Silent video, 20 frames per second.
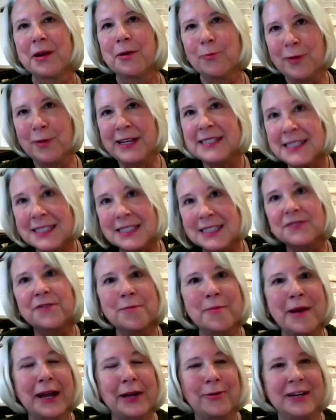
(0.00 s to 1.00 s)
reasons
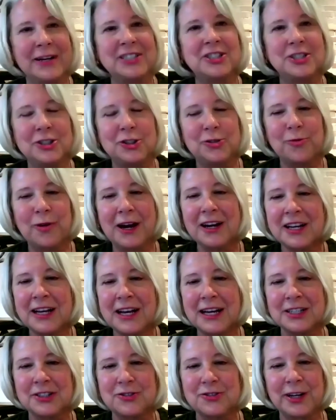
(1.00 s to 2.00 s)
for migration to our
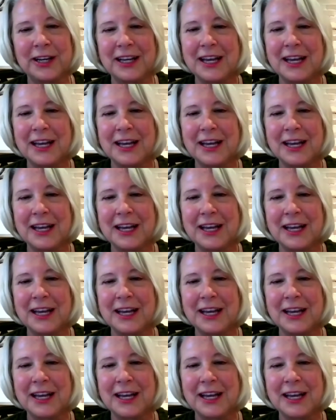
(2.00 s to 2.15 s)
country.